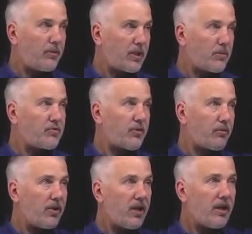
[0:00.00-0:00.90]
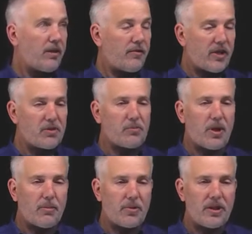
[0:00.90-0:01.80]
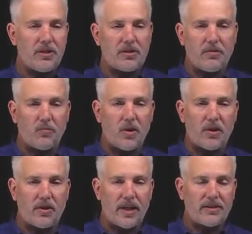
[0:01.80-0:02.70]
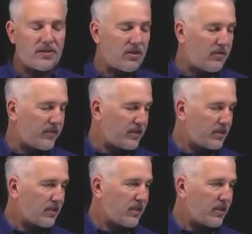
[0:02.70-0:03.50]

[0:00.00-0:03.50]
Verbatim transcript: It comes from the various properties of water as a solvent.